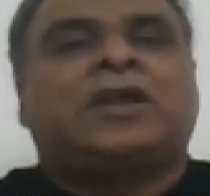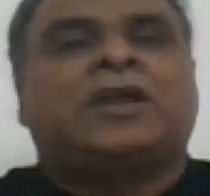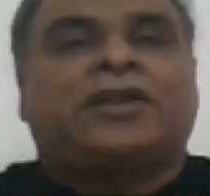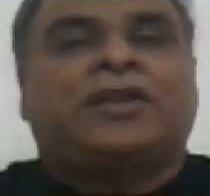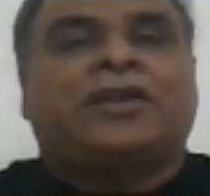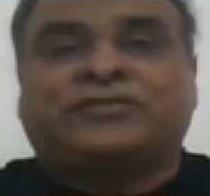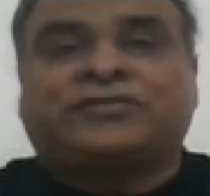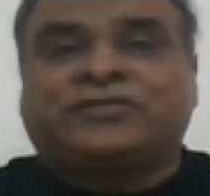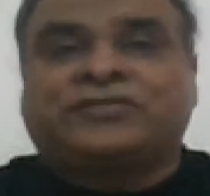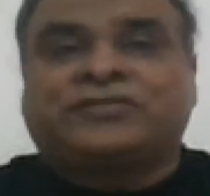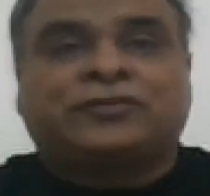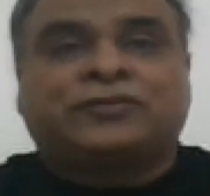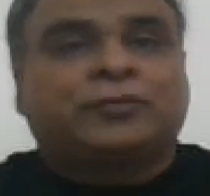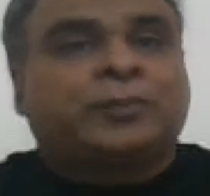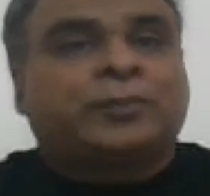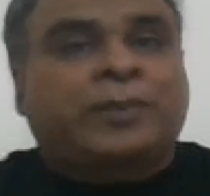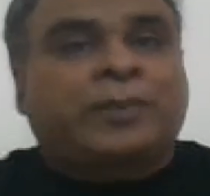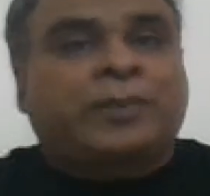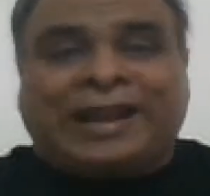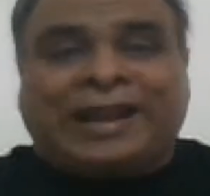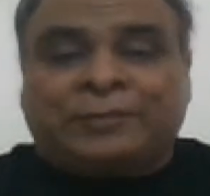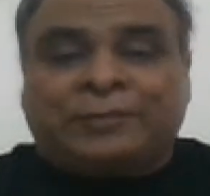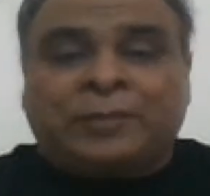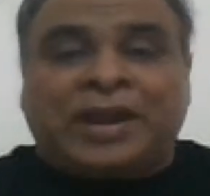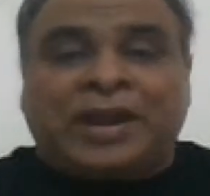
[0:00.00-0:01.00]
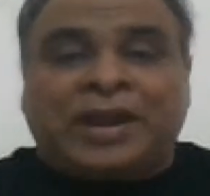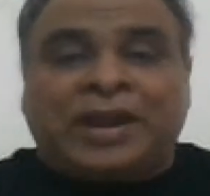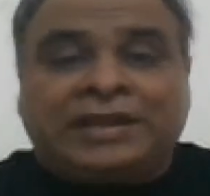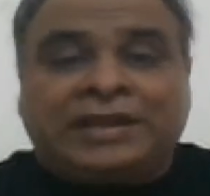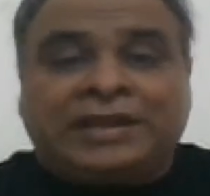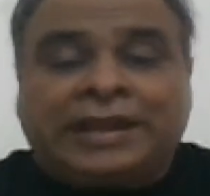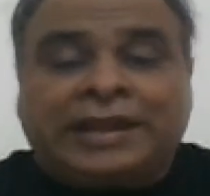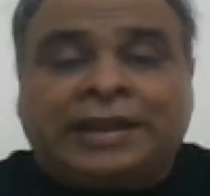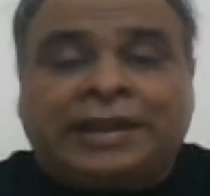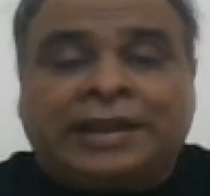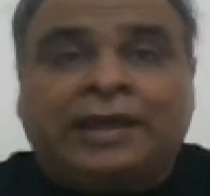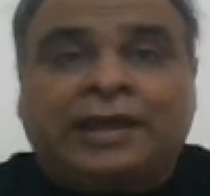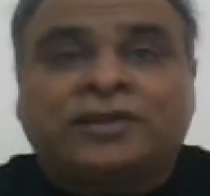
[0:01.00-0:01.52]
Next is
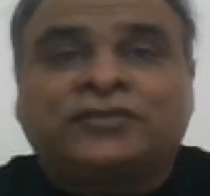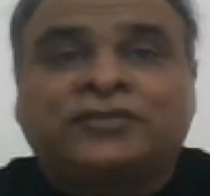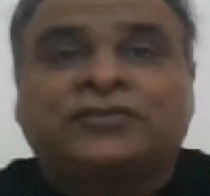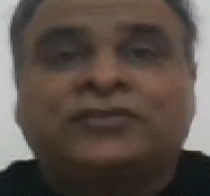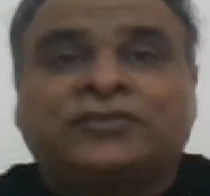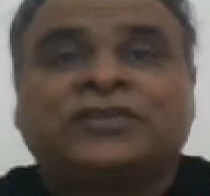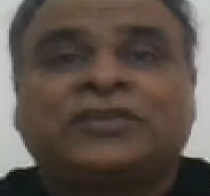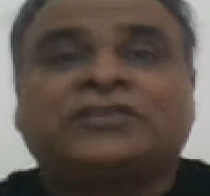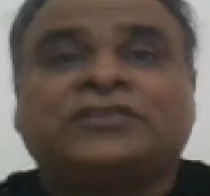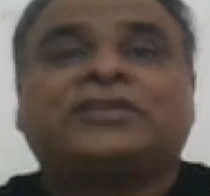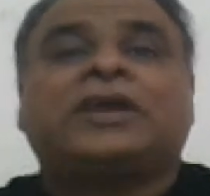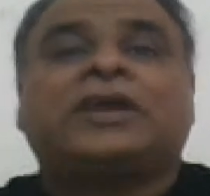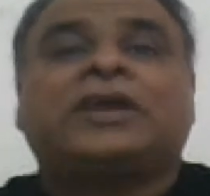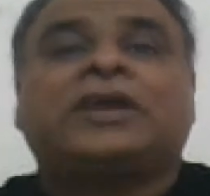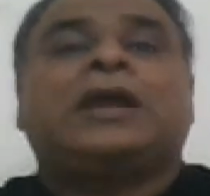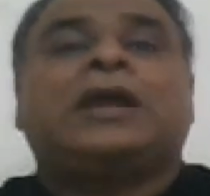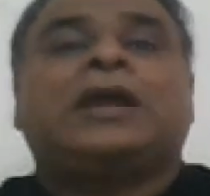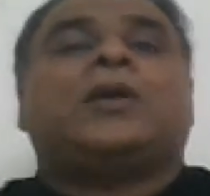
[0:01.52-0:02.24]
pragmatic analysis.